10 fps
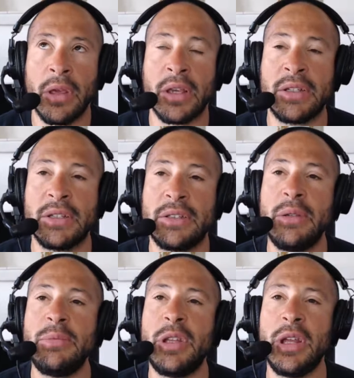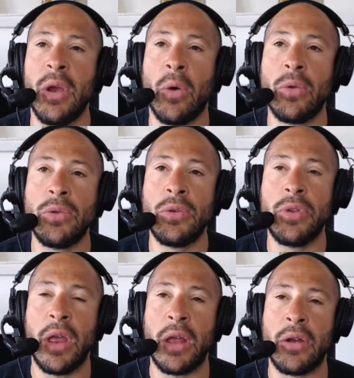Because it seems the older
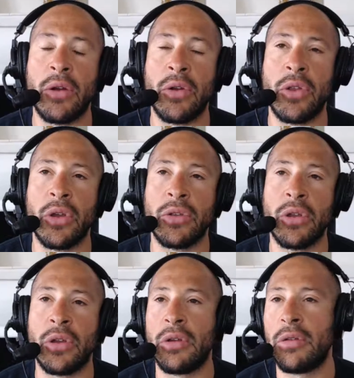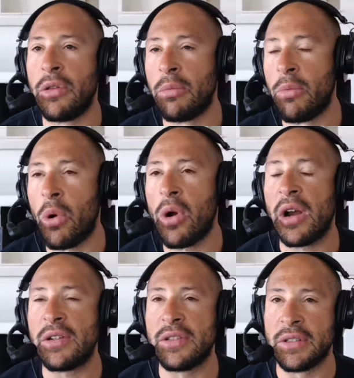that, or the more
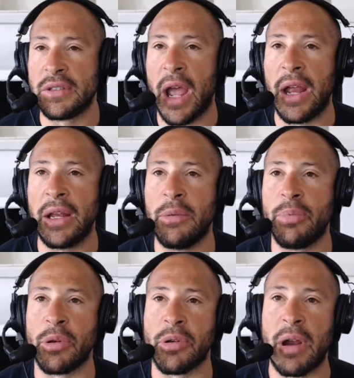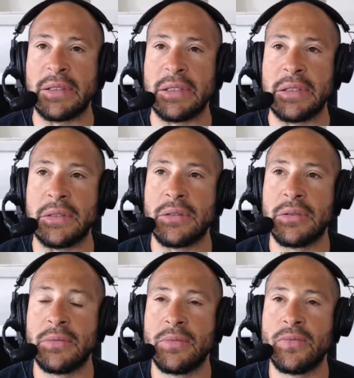our society progresses,
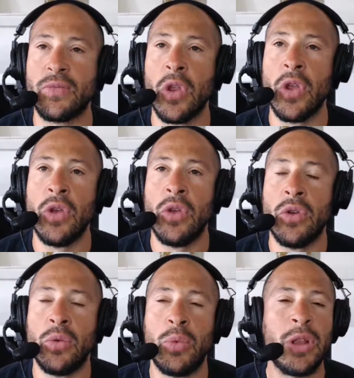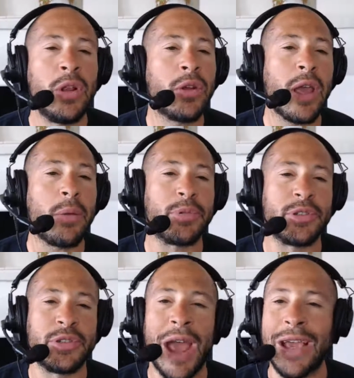we look at
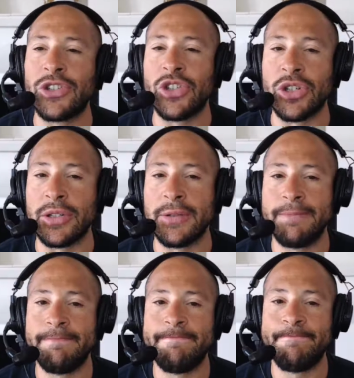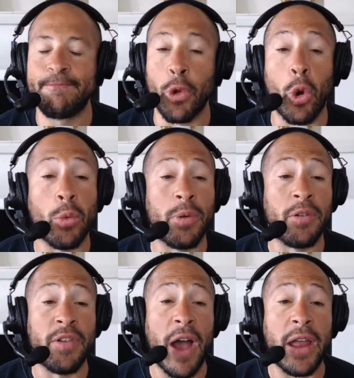protection or
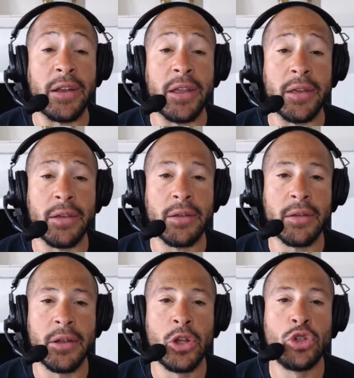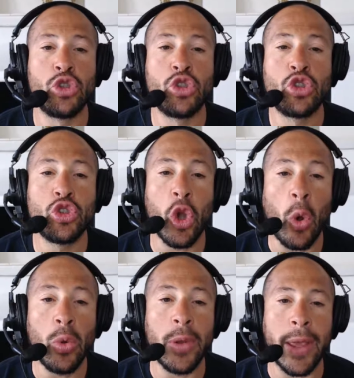providing
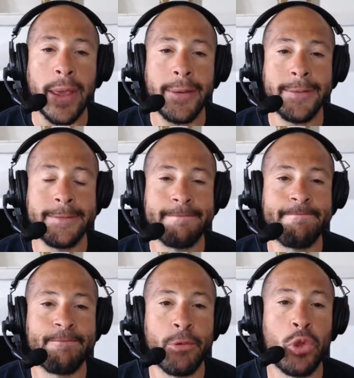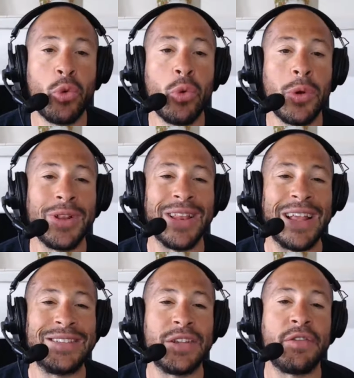solely through a
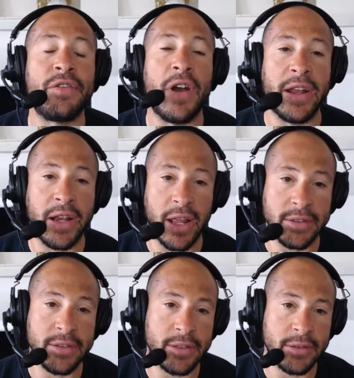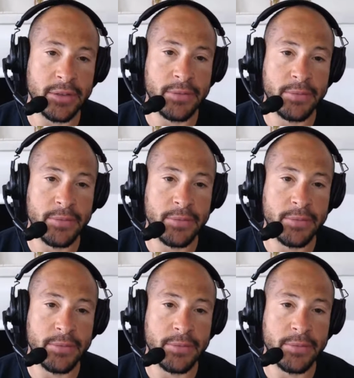lens of finances.